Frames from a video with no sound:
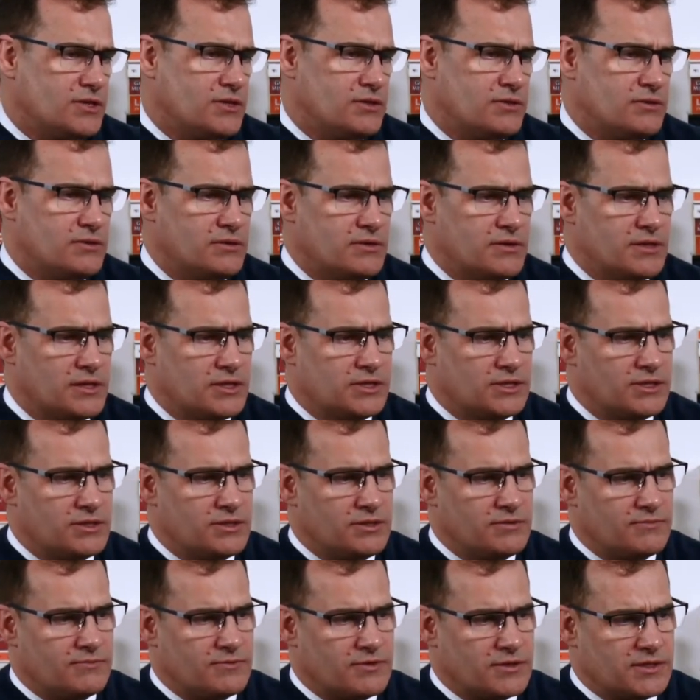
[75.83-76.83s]
You
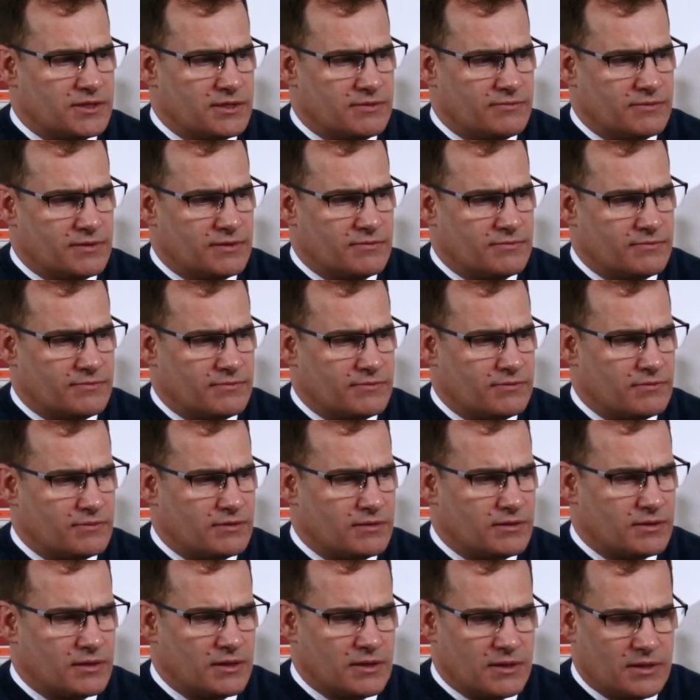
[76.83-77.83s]
issued your first dividend
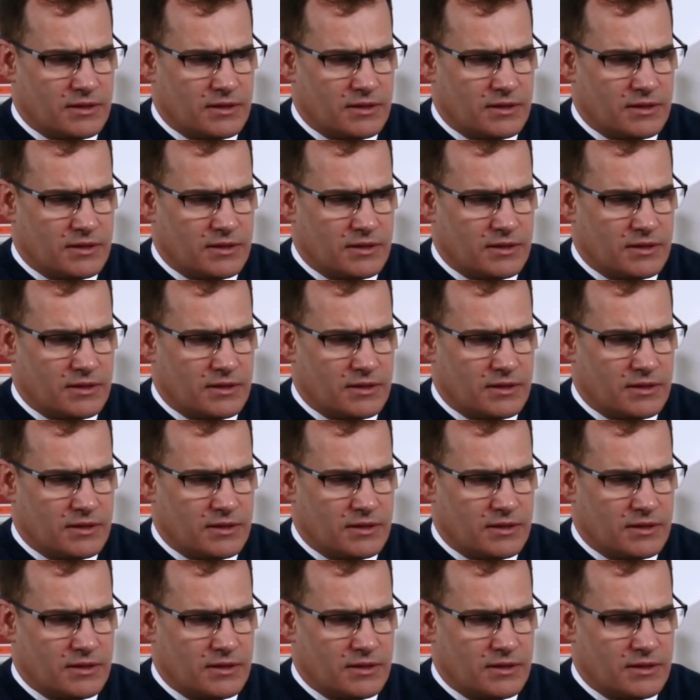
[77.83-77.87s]
for